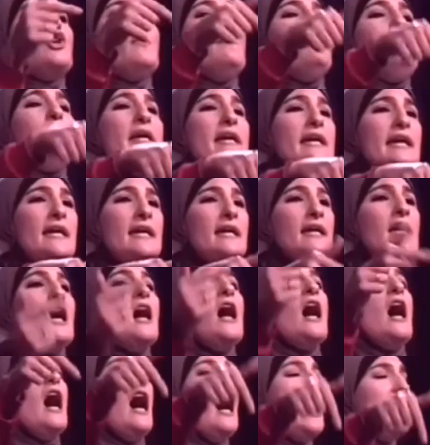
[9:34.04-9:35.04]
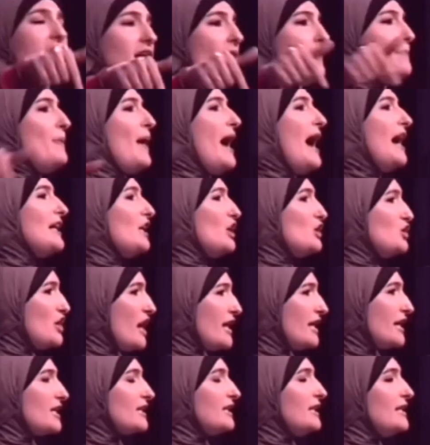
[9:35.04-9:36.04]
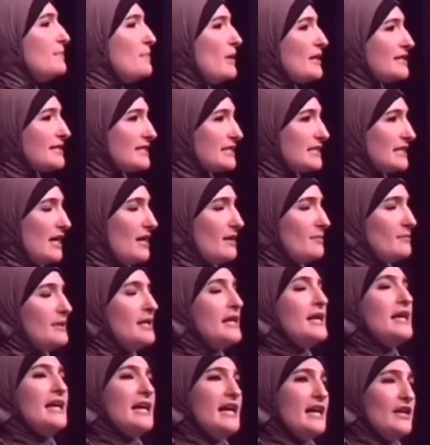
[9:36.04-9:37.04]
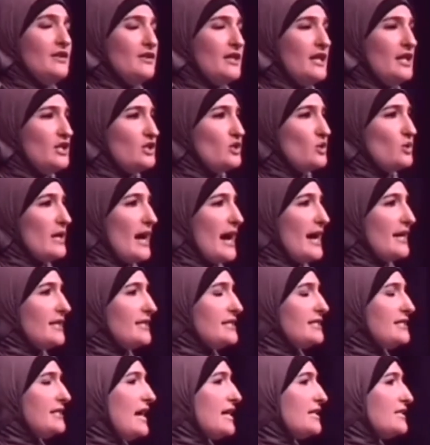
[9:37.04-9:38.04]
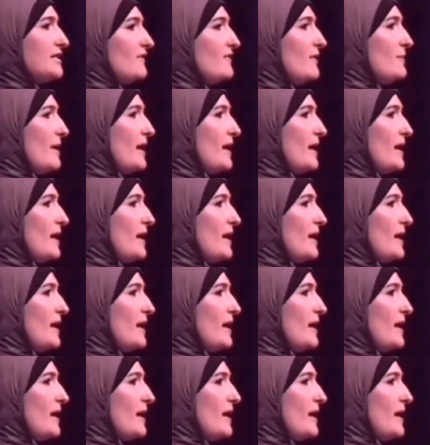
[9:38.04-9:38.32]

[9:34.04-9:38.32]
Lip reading: to be unapologetically Muslim in these United States of